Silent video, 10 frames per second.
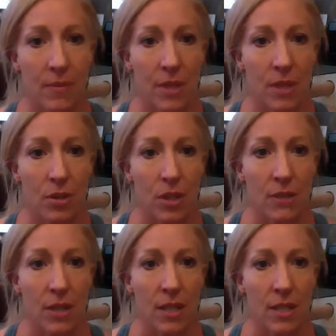or
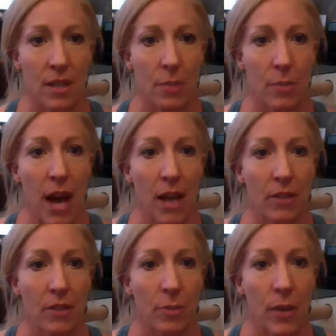even into the back of
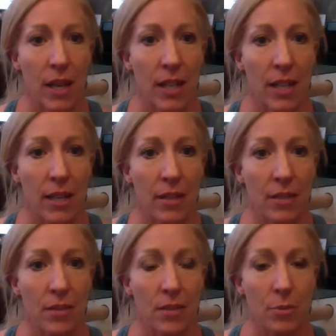your body.
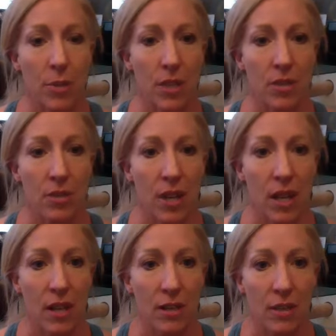Press your
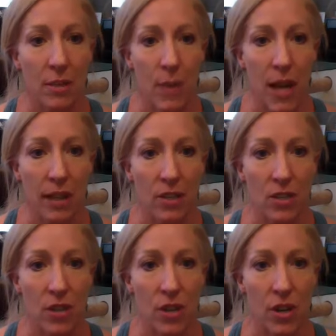lungs back into
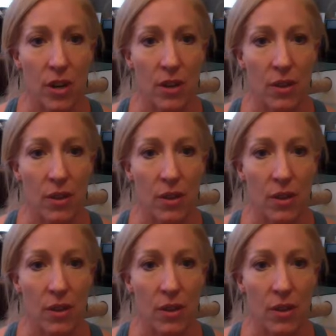the earth.